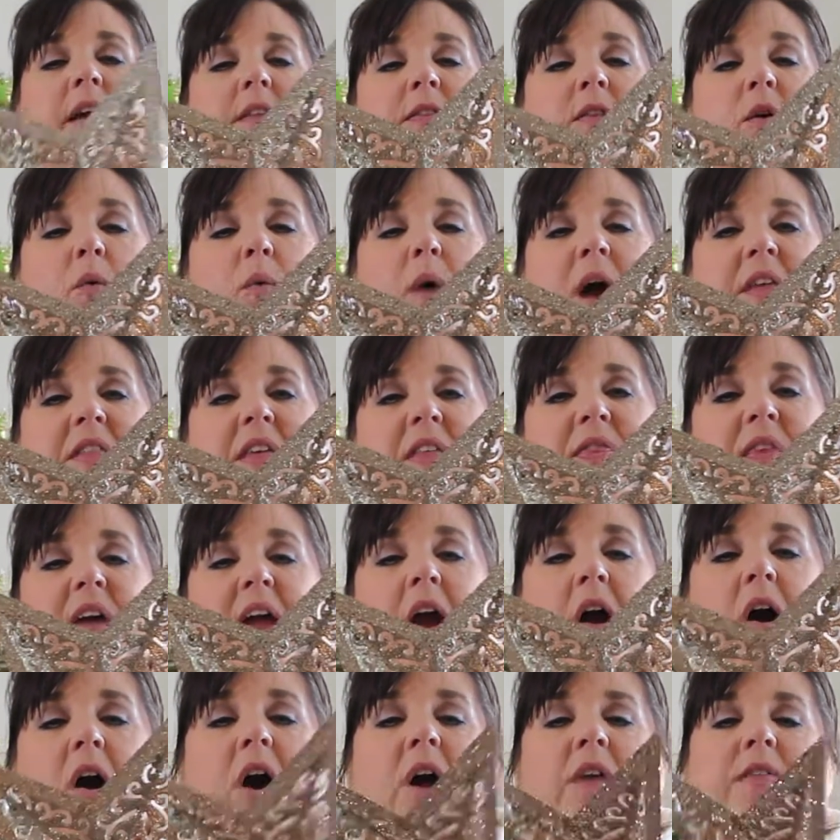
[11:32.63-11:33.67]
The way that they
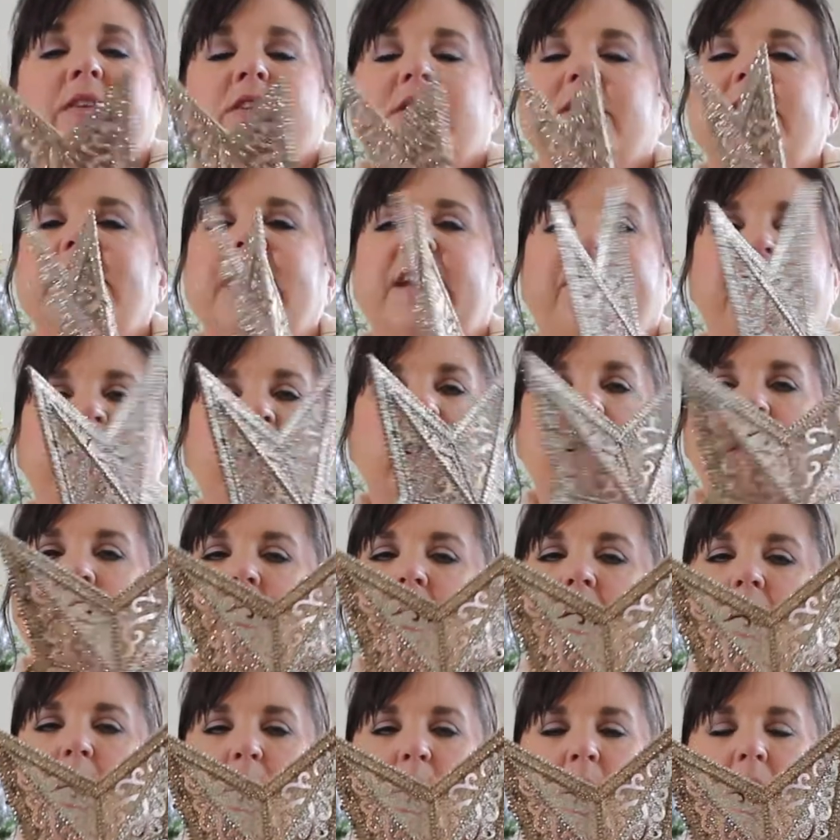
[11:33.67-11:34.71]
are, there's
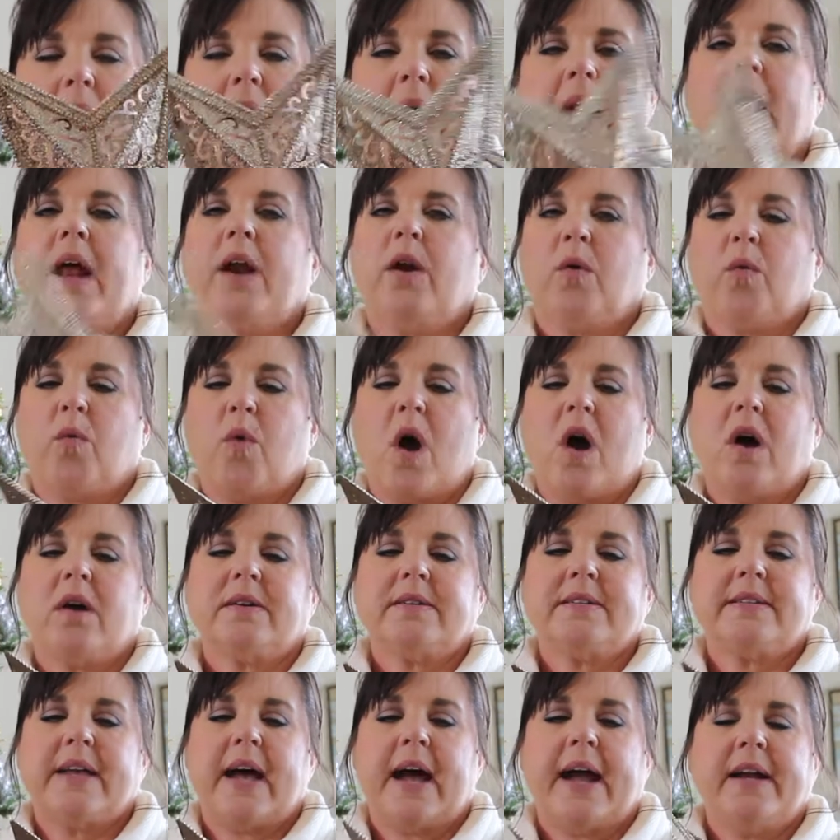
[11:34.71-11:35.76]
definitely a right and a wrong
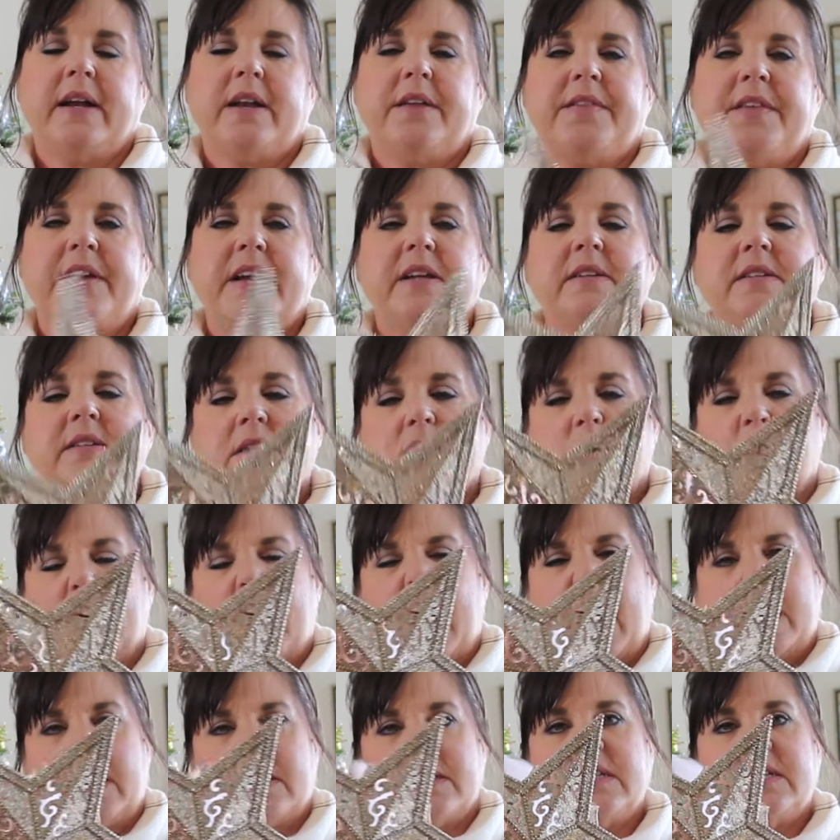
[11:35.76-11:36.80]
side to this, so I
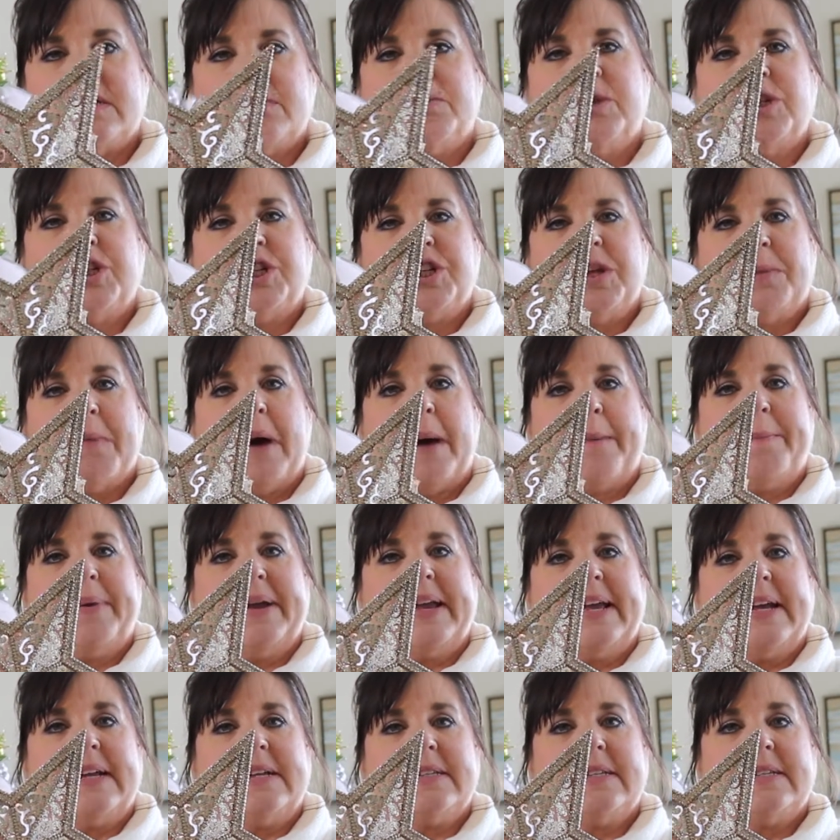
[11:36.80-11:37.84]
kind of smushed them up
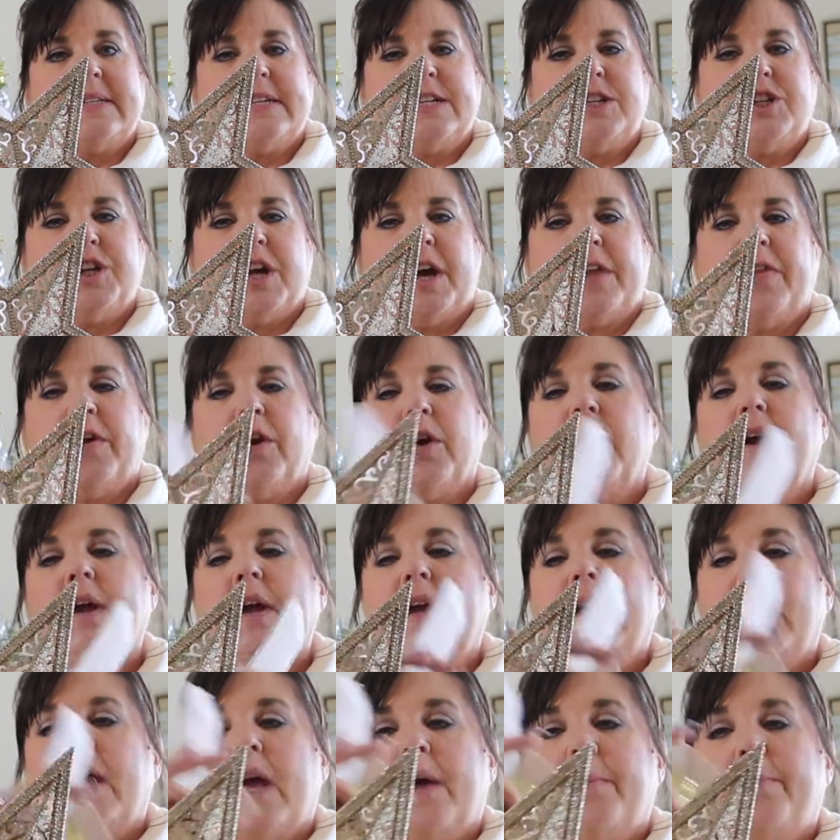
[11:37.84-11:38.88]
against each other
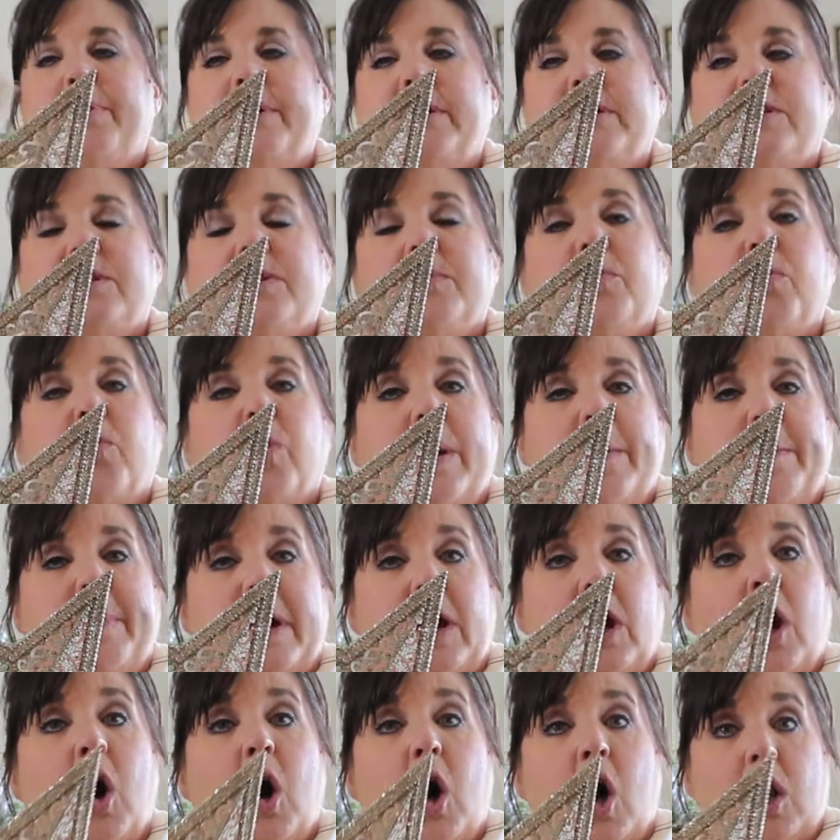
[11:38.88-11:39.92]
and put some
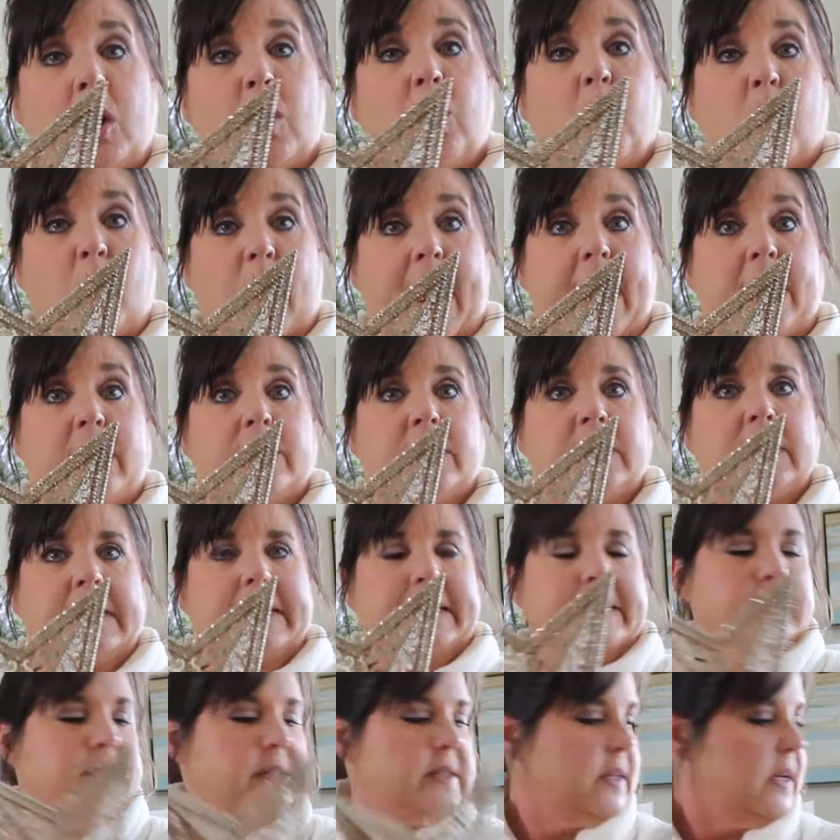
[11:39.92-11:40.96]
ribbon all around
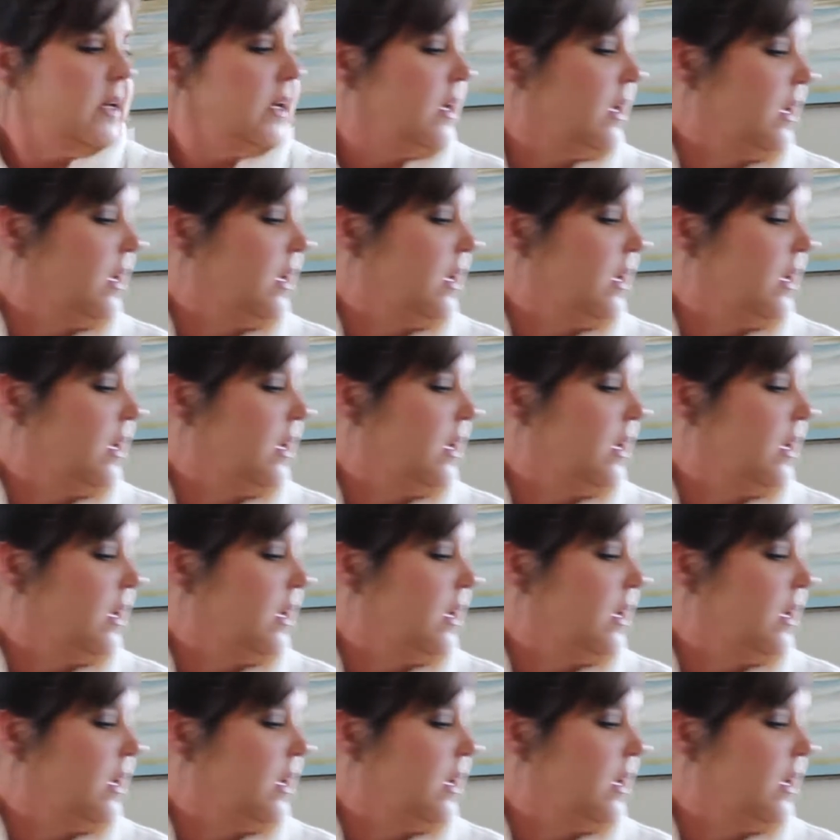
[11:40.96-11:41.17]
it.